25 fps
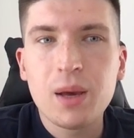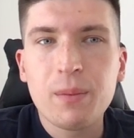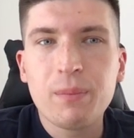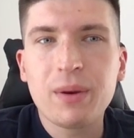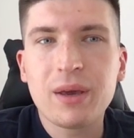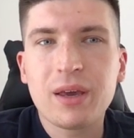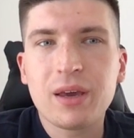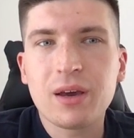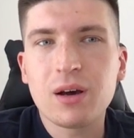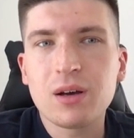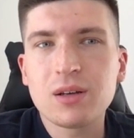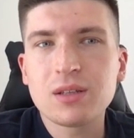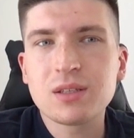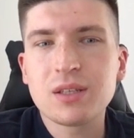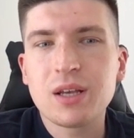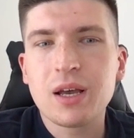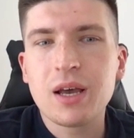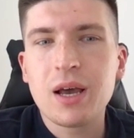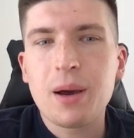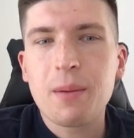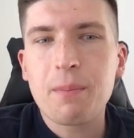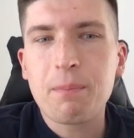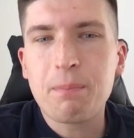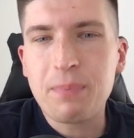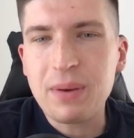Because
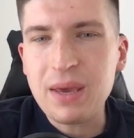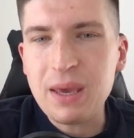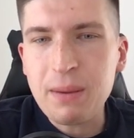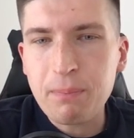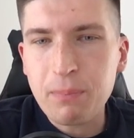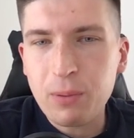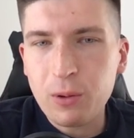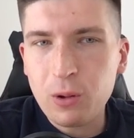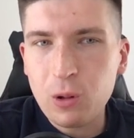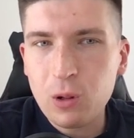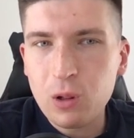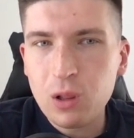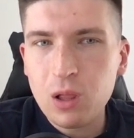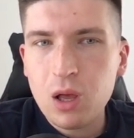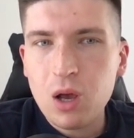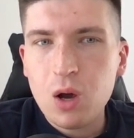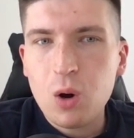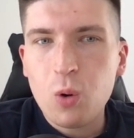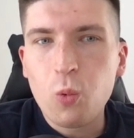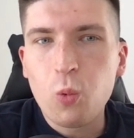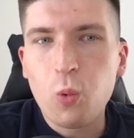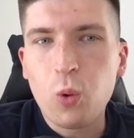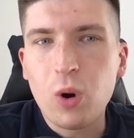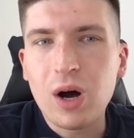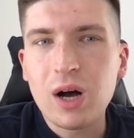people
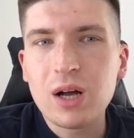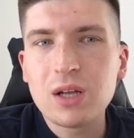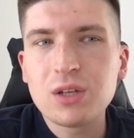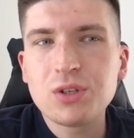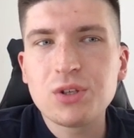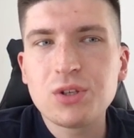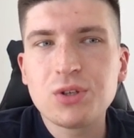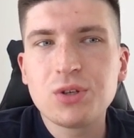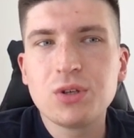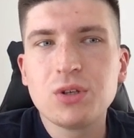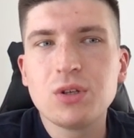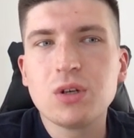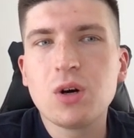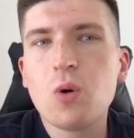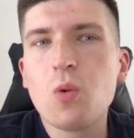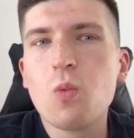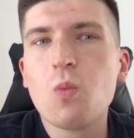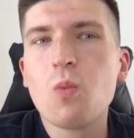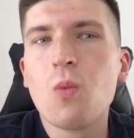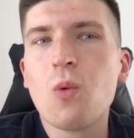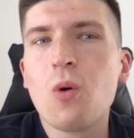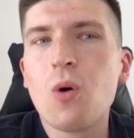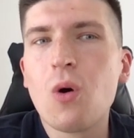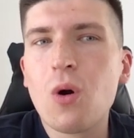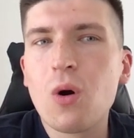want to know
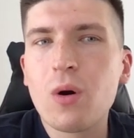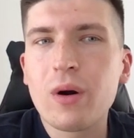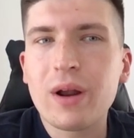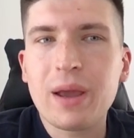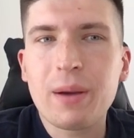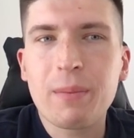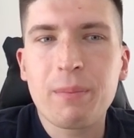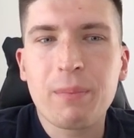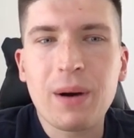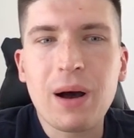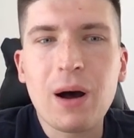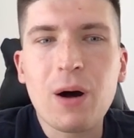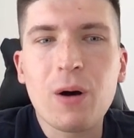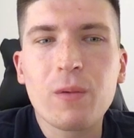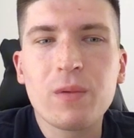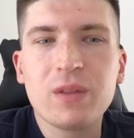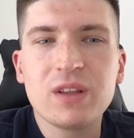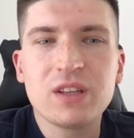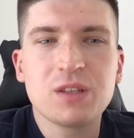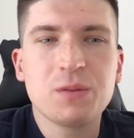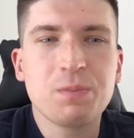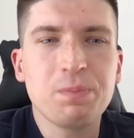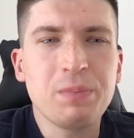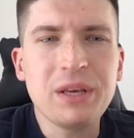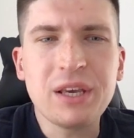more about
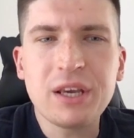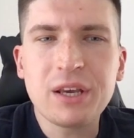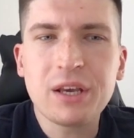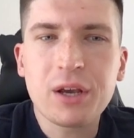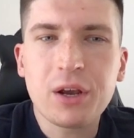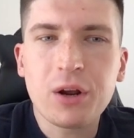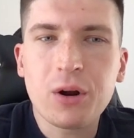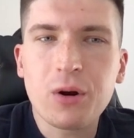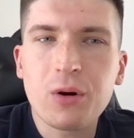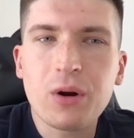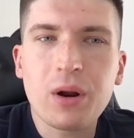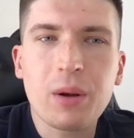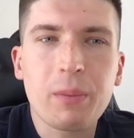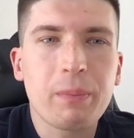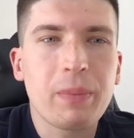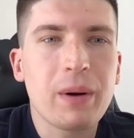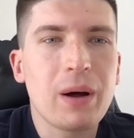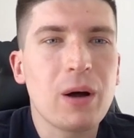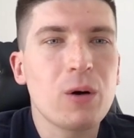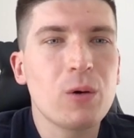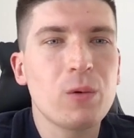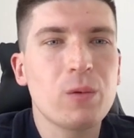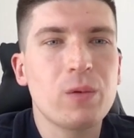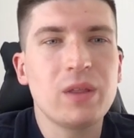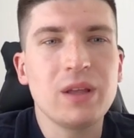the speaker,
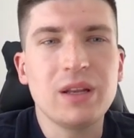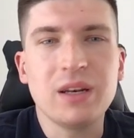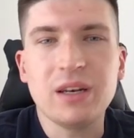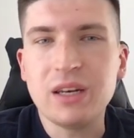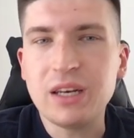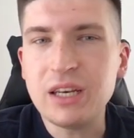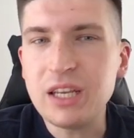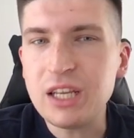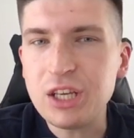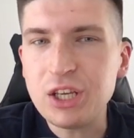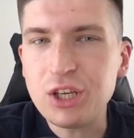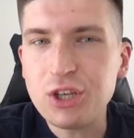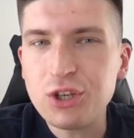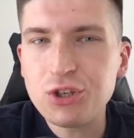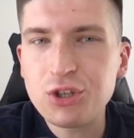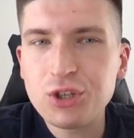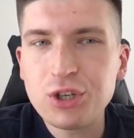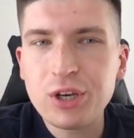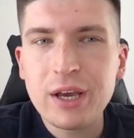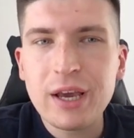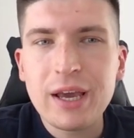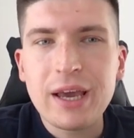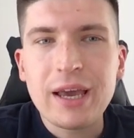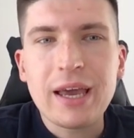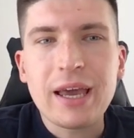about the
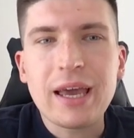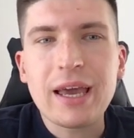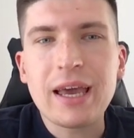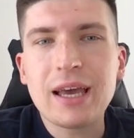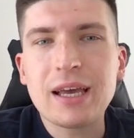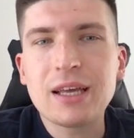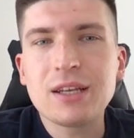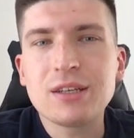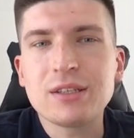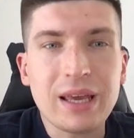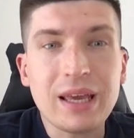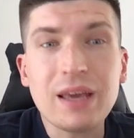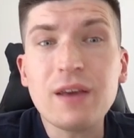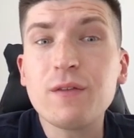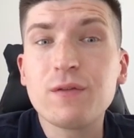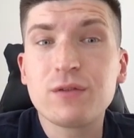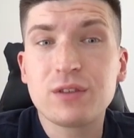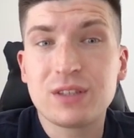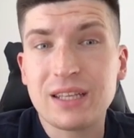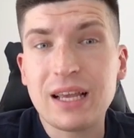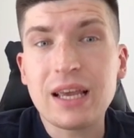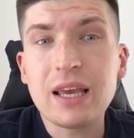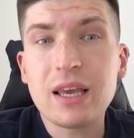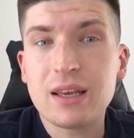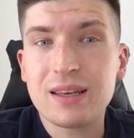niche, and
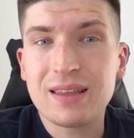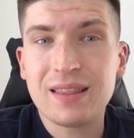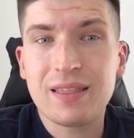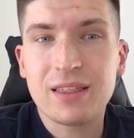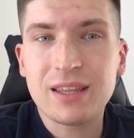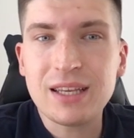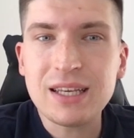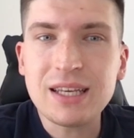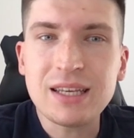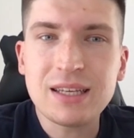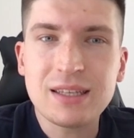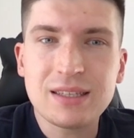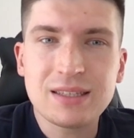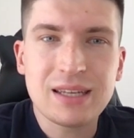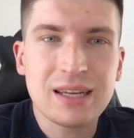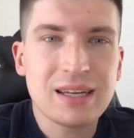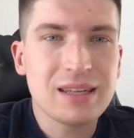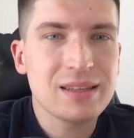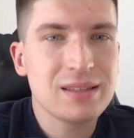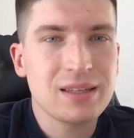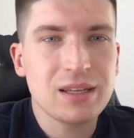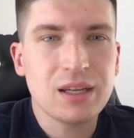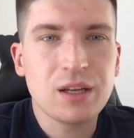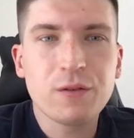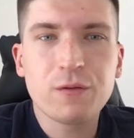if they see
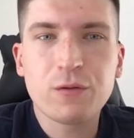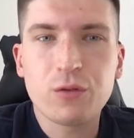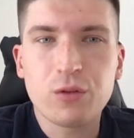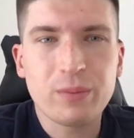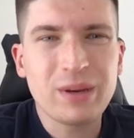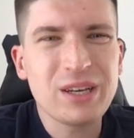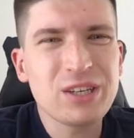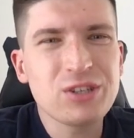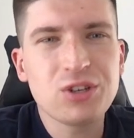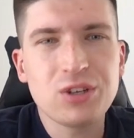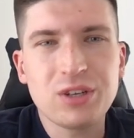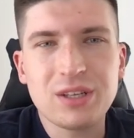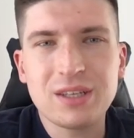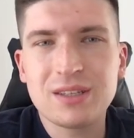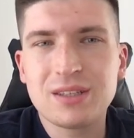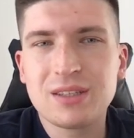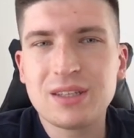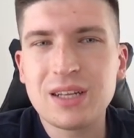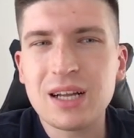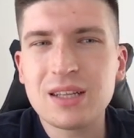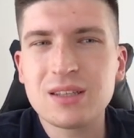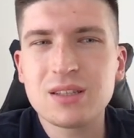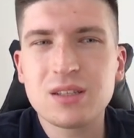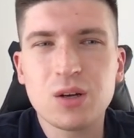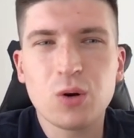that the information is
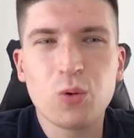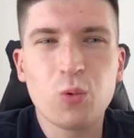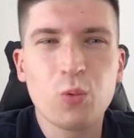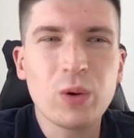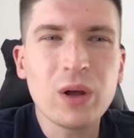not so